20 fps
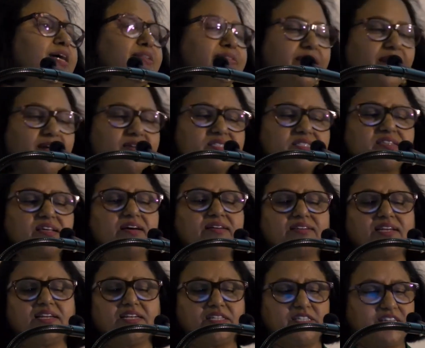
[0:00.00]
there are
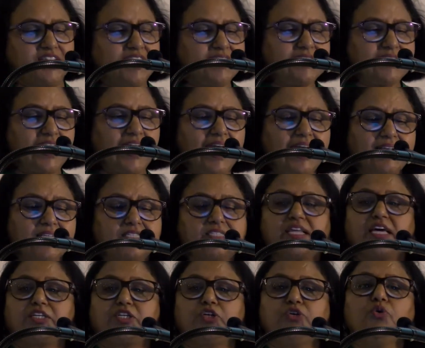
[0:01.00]
certain details
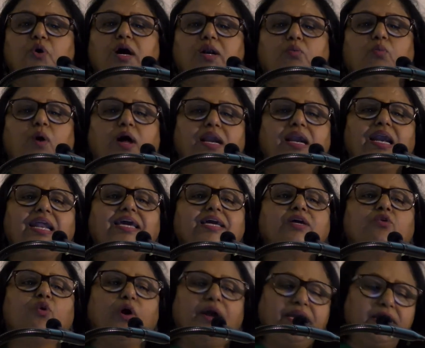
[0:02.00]
that you are only
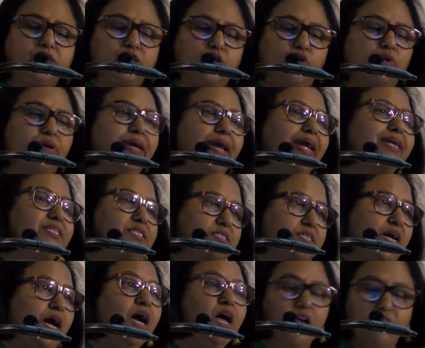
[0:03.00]
going to get
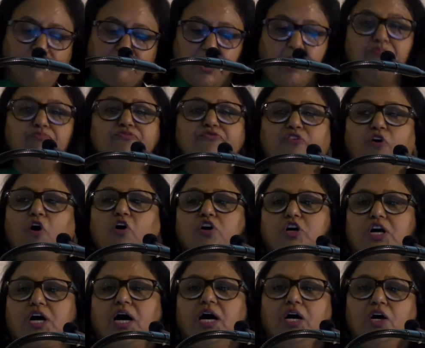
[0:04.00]
uh, from
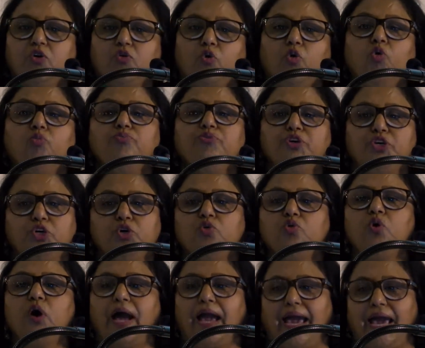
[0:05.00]
folk whom you
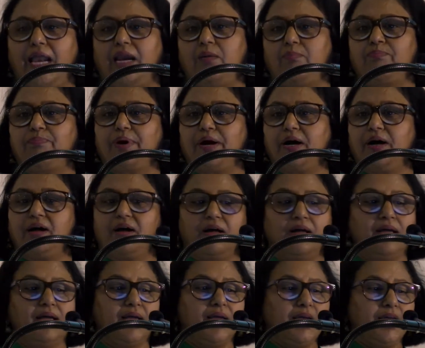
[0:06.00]
help.
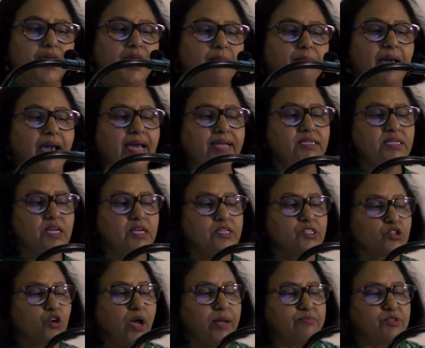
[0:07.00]
Amen?
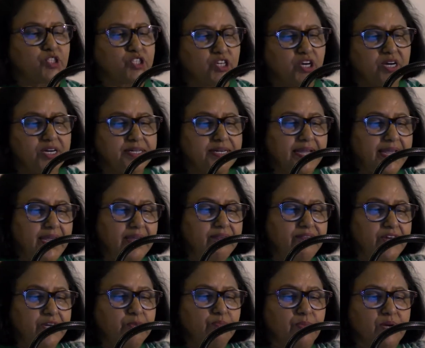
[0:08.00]
So I'm sure
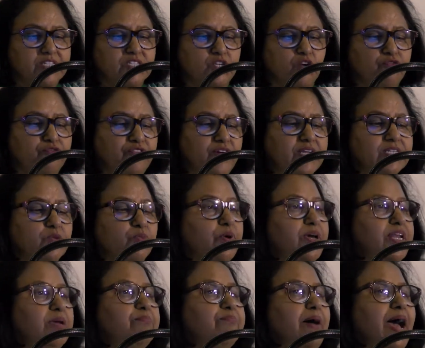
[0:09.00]
David must have felt
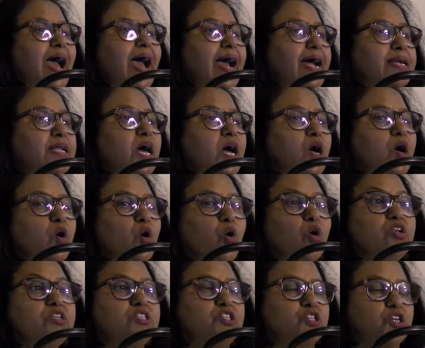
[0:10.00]
very bad
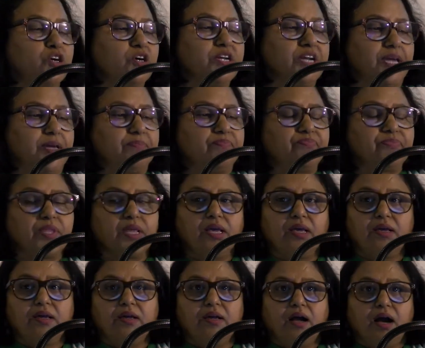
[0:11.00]
whole journey.
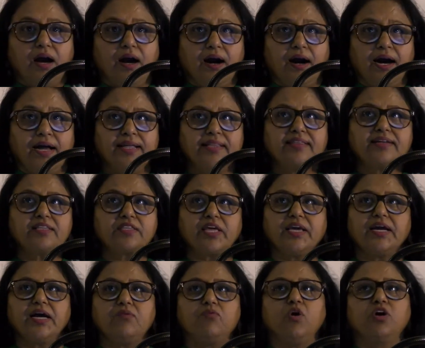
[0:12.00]
Another
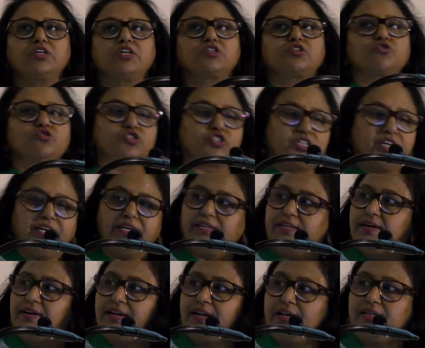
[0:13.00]
thing I wanted to see
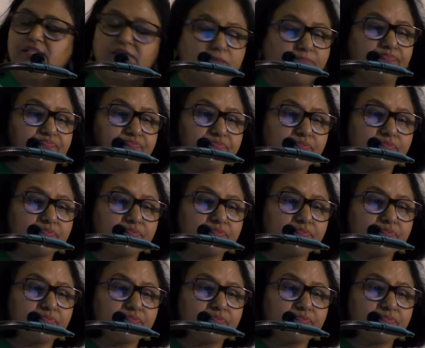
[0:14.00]
here is